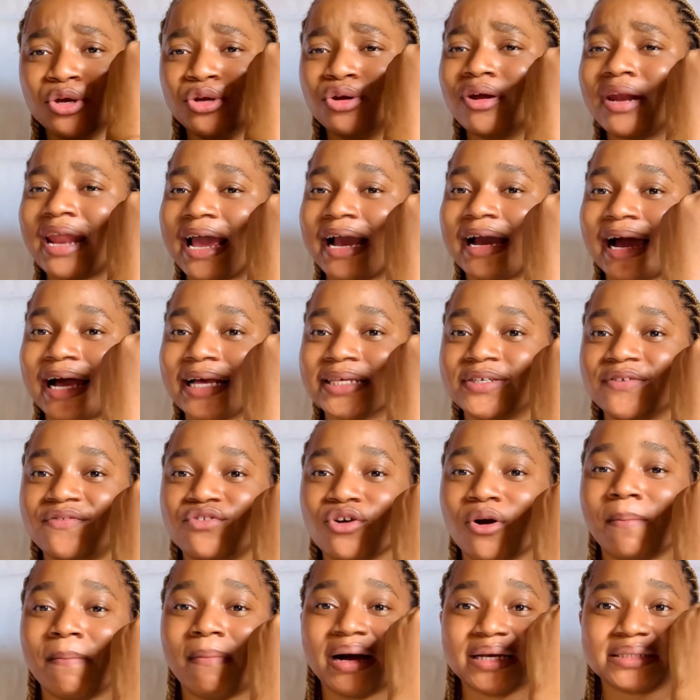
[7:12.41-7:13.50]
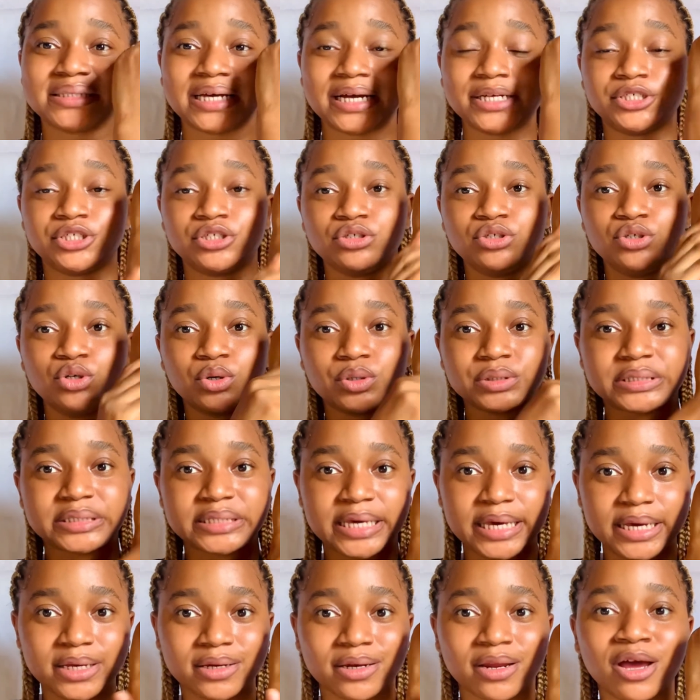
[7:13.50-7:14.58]
You know, like as if you're massaging your
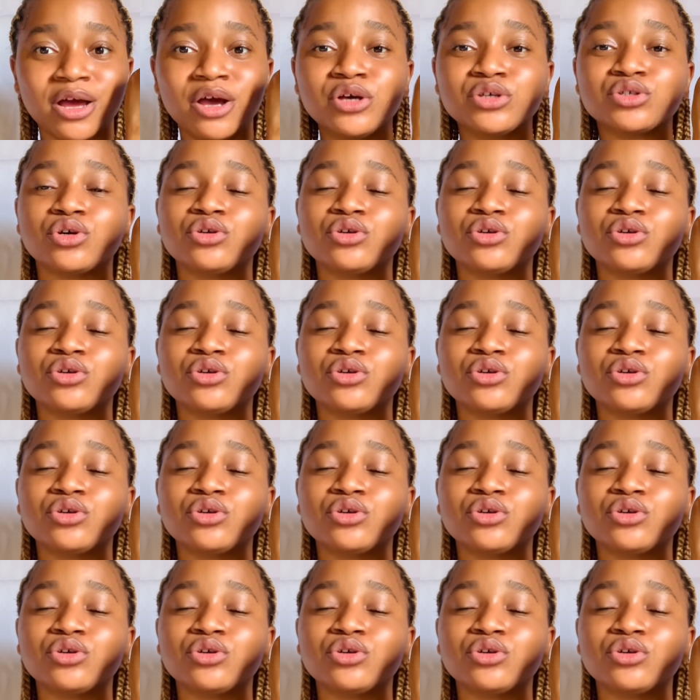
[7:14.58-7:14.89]
skin.